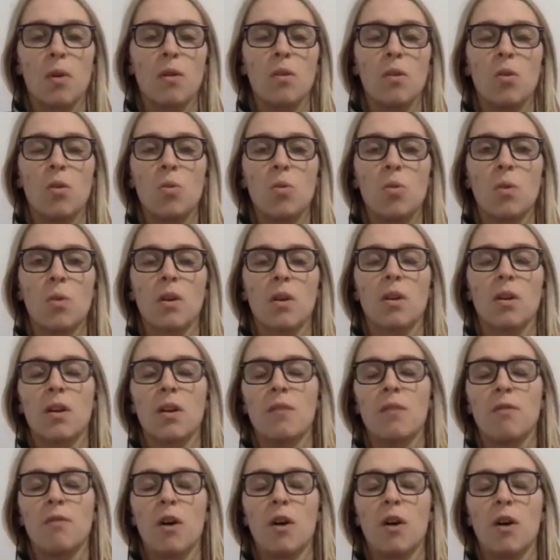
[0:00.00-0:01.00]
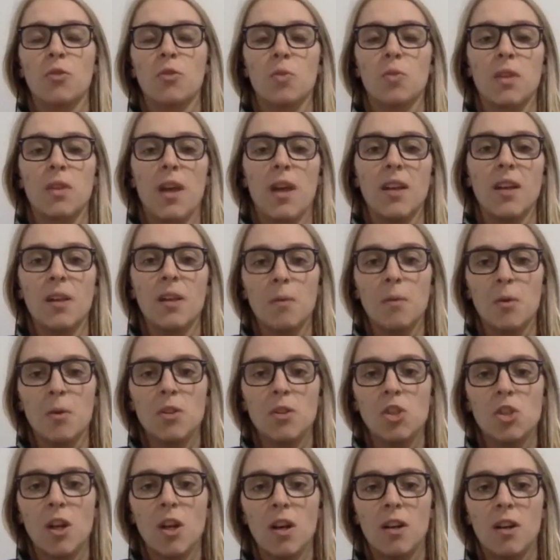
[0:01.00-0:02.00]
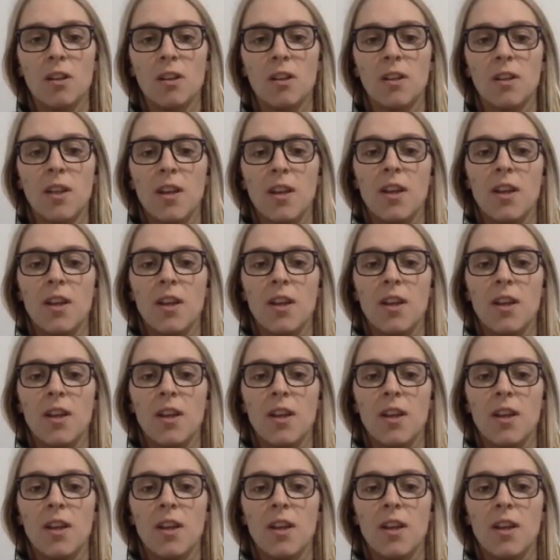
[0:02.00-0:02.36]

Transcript: who were involved with the NWHL,